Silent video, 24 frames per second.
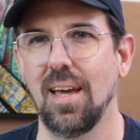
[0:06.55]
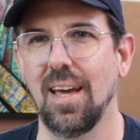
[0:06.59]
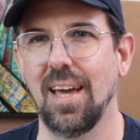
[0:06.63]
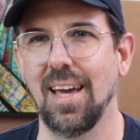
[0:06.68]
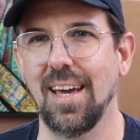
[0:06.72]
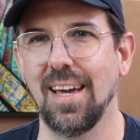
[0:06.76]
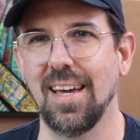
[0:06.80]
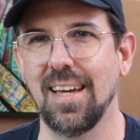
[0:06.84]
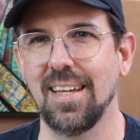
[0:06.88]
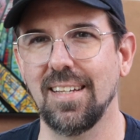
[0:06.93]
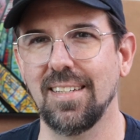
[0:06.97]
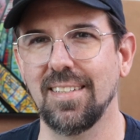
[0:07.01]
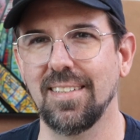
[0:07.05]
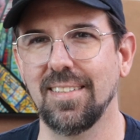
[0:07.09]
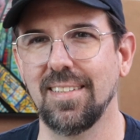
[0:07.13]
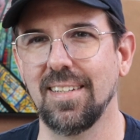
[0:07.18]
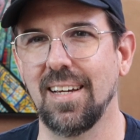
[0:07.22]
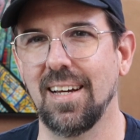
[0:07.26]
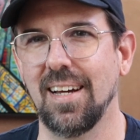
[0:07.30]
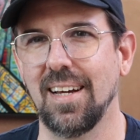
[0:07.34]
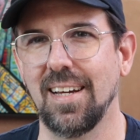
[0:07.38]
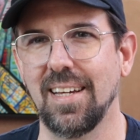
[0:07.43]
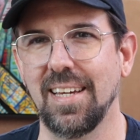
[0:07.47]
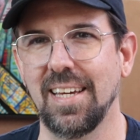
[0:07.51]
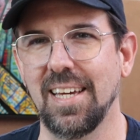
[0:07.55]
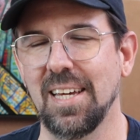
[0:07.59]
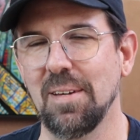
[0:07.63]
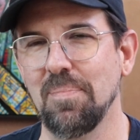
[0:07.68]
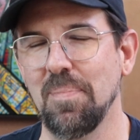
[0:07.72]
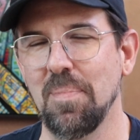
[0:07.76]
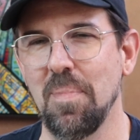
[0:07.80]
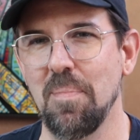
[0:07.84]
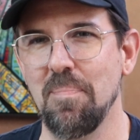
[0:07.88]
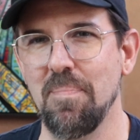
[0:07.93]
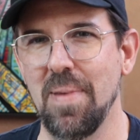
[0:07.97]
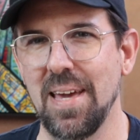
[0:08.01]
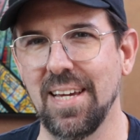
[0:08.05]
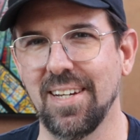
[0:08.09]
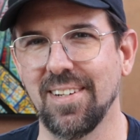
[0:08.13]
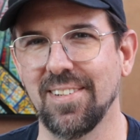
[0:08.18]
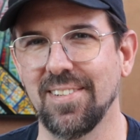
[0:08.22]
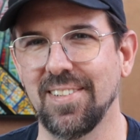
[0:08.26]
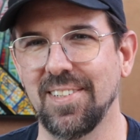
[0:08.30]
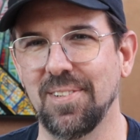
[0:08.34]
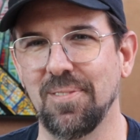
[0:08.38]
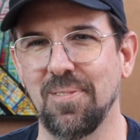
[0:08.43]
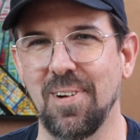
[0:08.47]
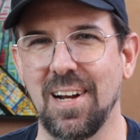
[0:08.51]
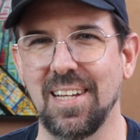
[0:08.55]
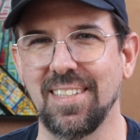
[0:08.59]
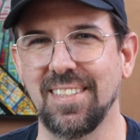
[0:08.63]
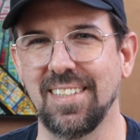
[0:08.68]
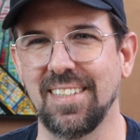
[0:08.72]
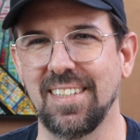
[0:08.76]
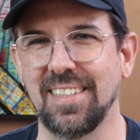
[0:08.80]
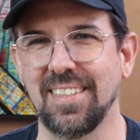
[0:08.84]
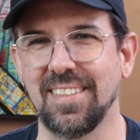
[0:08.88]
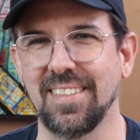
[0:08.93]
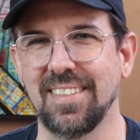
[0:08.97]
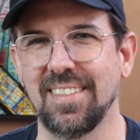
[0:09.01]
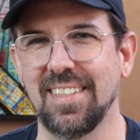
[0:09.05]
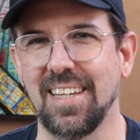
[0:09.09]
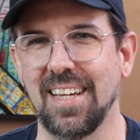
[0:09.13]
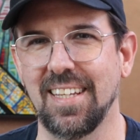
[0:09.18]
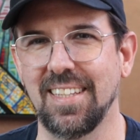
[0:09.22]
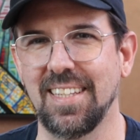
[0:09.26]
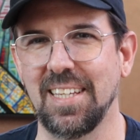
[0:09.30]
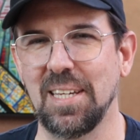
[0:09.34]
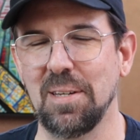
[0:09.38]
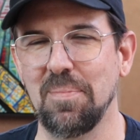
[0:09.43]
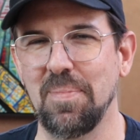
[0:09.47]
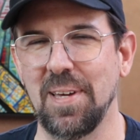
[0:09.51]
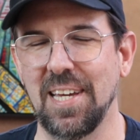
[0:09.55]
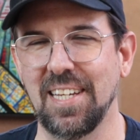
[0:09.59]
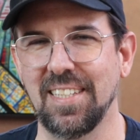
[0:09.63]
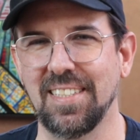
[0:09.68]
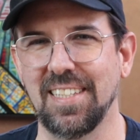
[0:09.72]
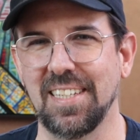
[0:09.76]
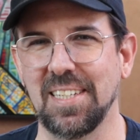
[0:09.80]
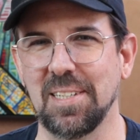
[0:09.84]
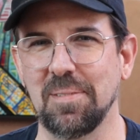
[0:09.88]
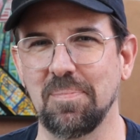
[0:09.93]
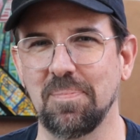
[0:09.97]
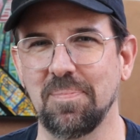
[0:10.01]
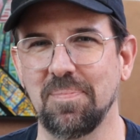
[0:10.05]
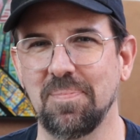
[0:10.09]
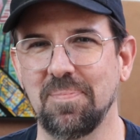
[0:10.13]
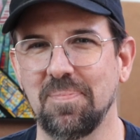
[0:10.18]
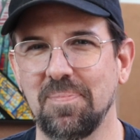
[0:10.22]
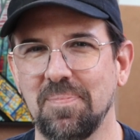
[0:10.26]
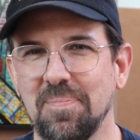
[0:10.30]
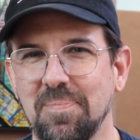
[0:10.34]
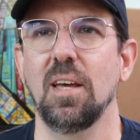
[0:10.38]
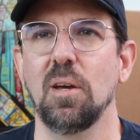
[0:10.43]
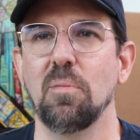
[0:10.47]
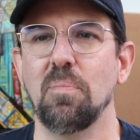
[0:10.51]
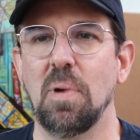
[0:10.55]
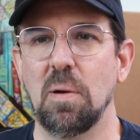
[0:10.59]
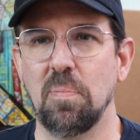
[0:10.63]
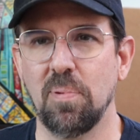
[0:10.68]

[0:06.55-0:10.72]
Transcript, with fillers: and I am maker in residence at the Amazeum.